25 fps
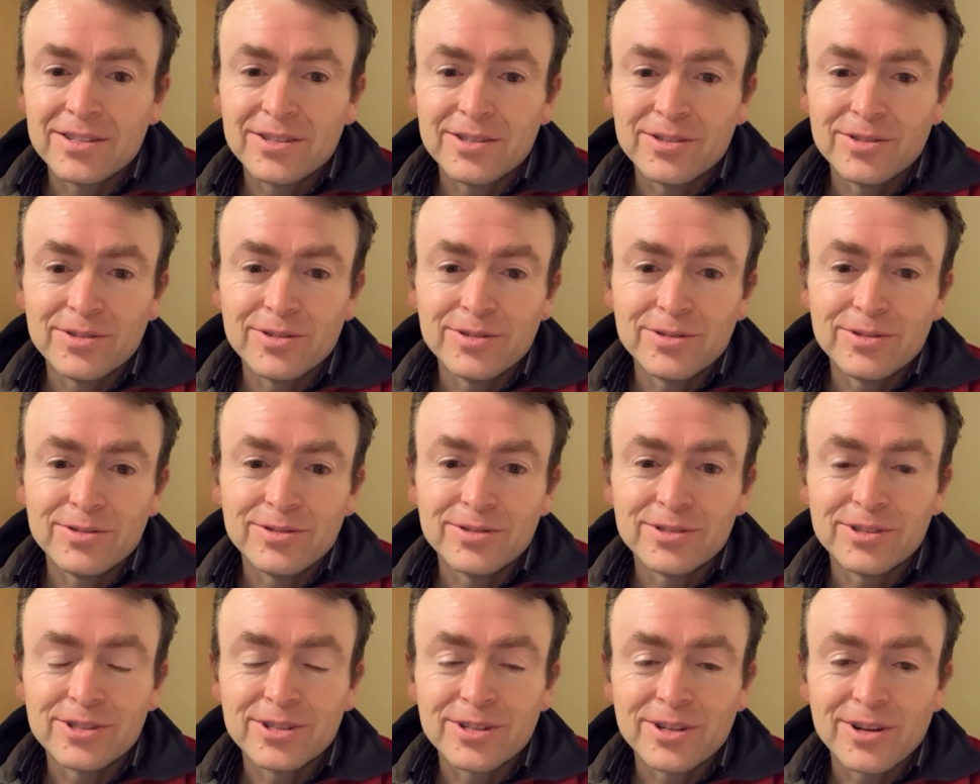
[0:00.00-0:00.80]
to
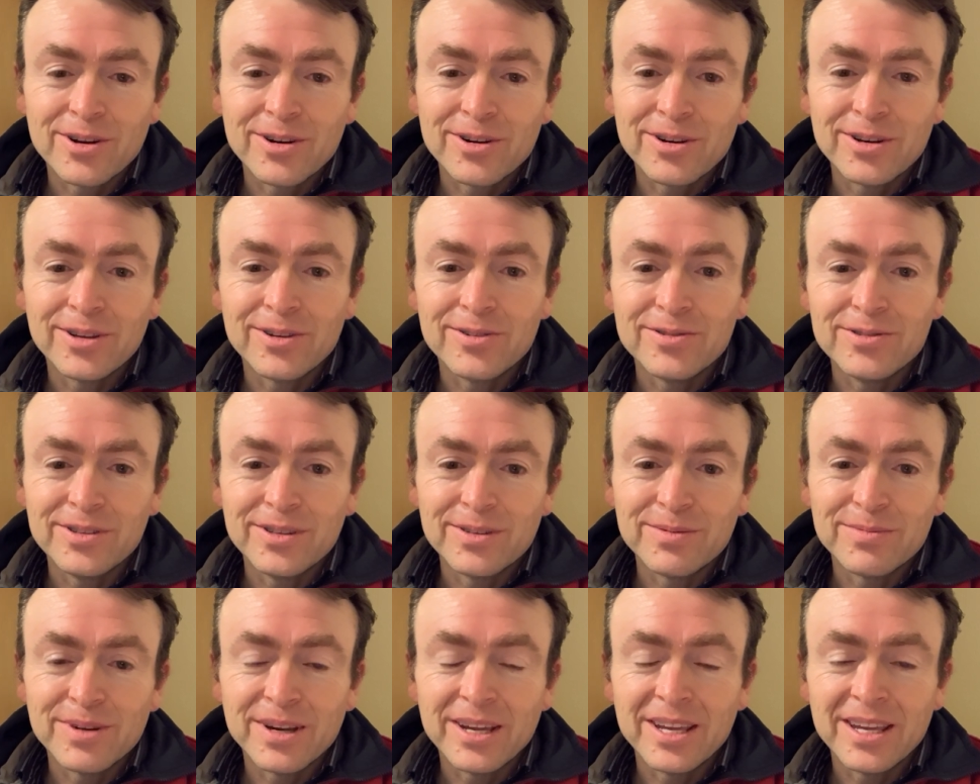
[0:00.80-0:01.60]
start
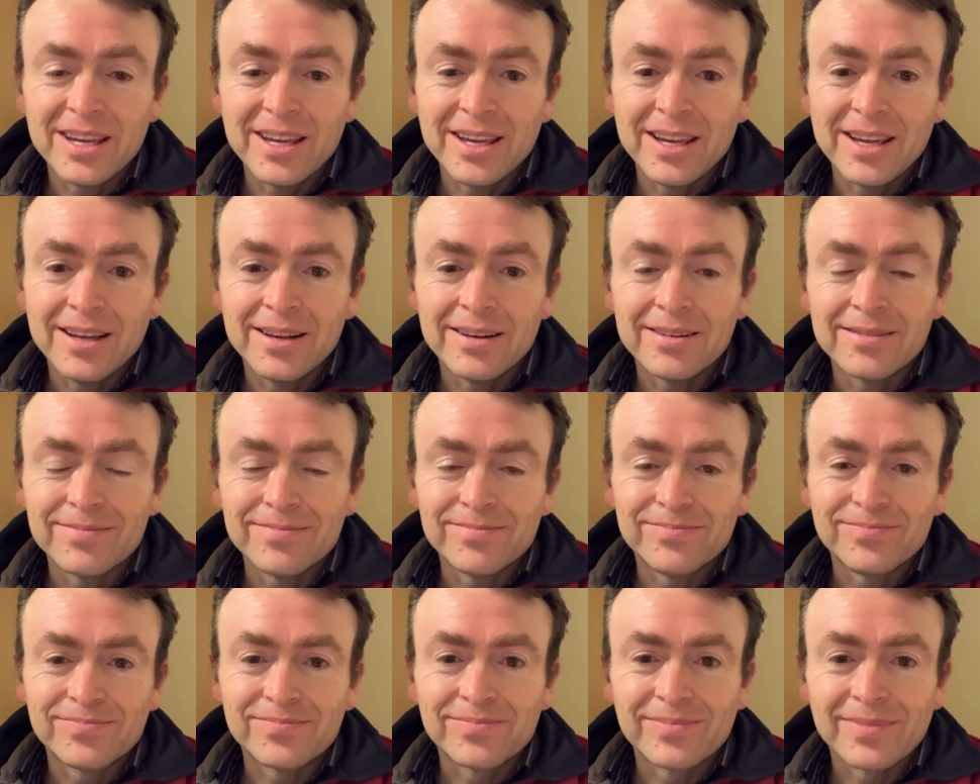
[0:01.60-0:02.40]
using my heat.
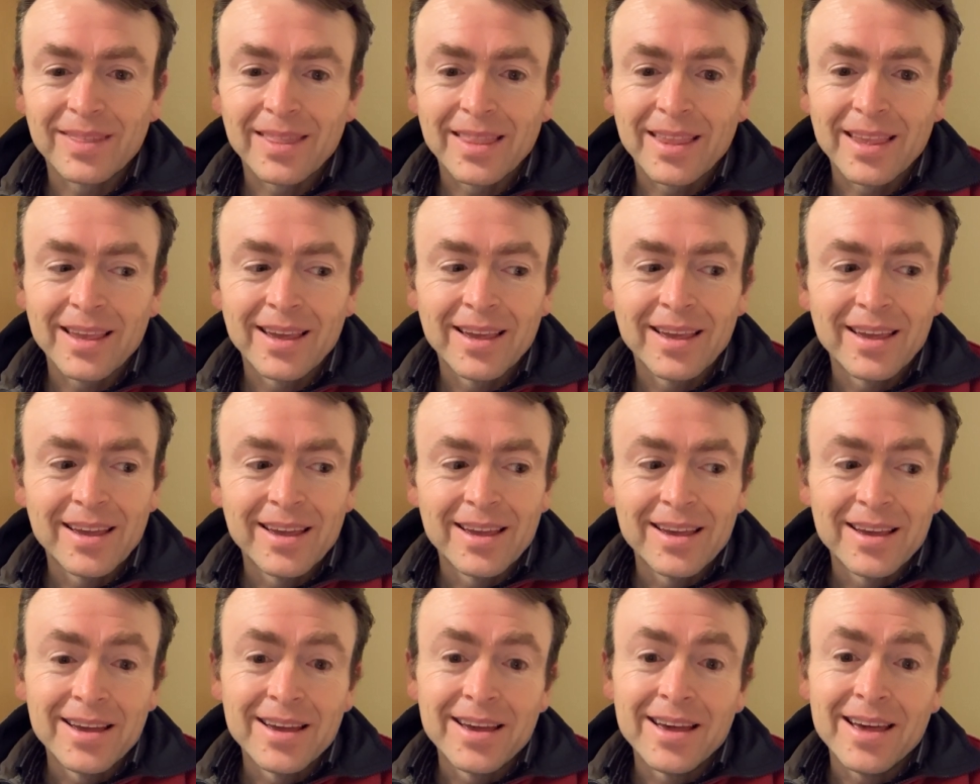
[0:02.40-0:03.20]

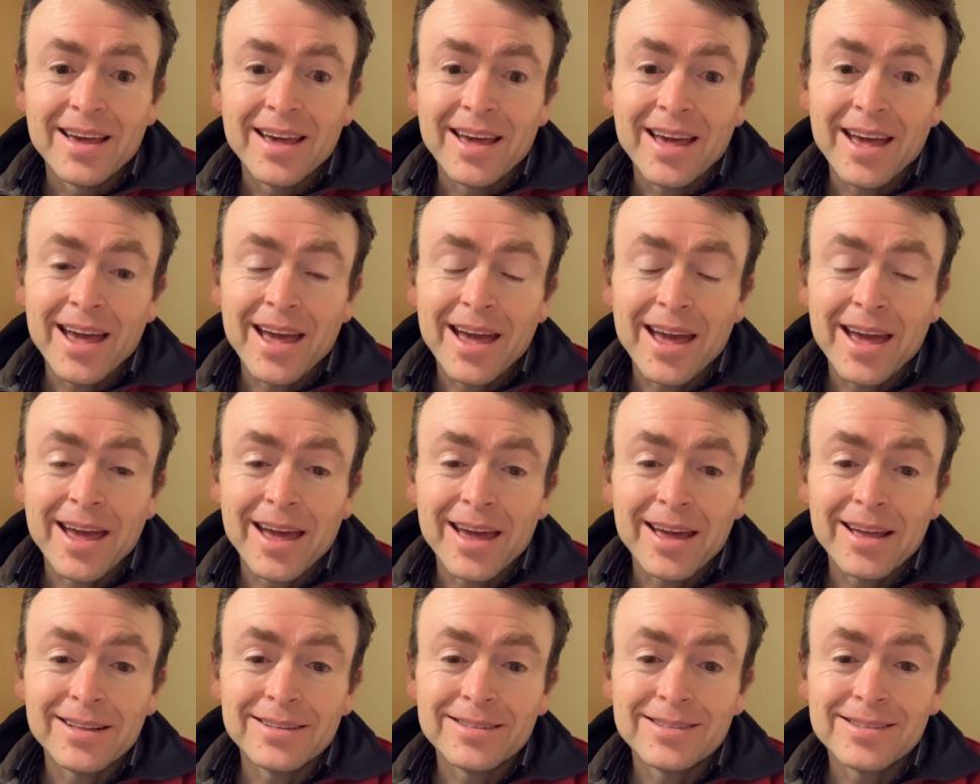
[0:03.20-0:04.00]

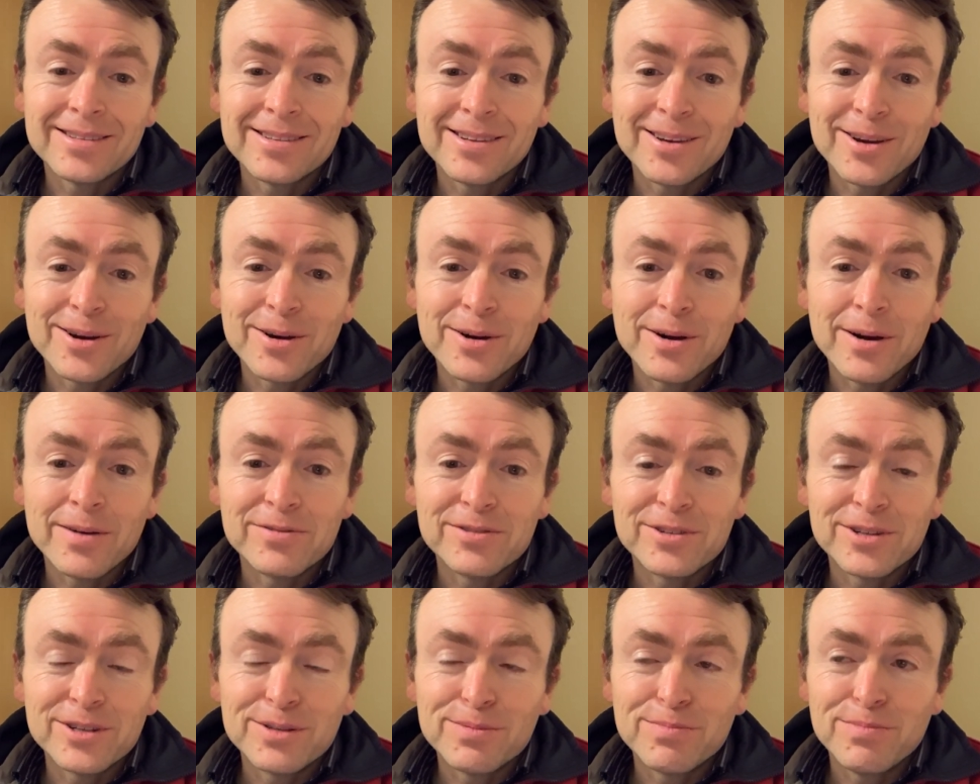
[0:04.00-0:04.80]
And so I've
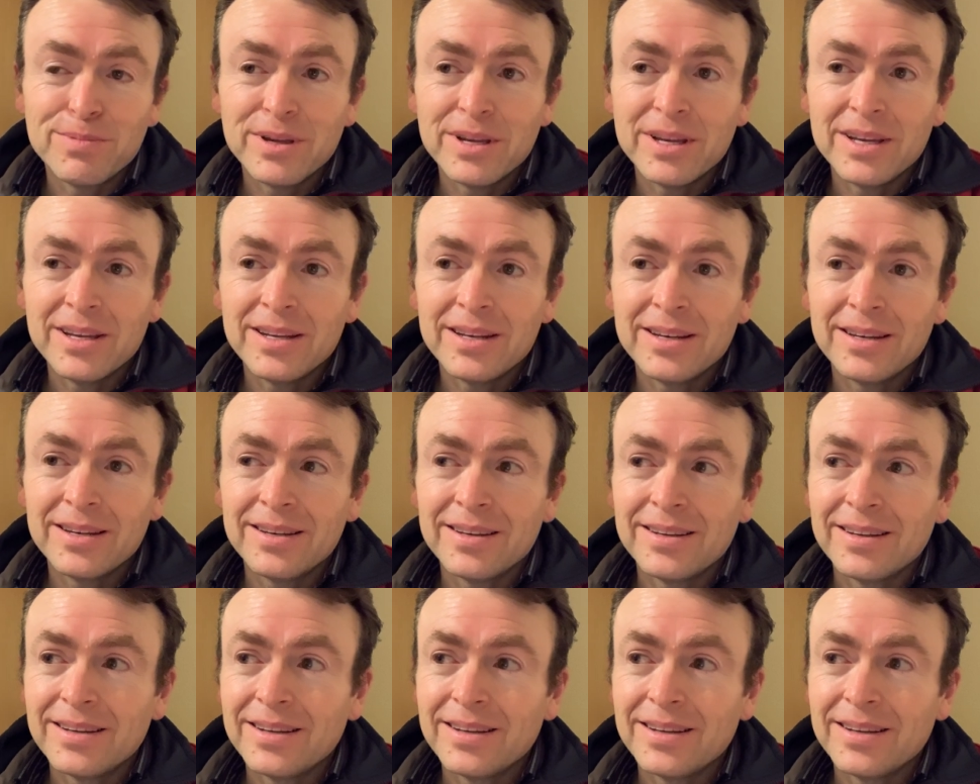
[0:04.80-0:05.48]
just been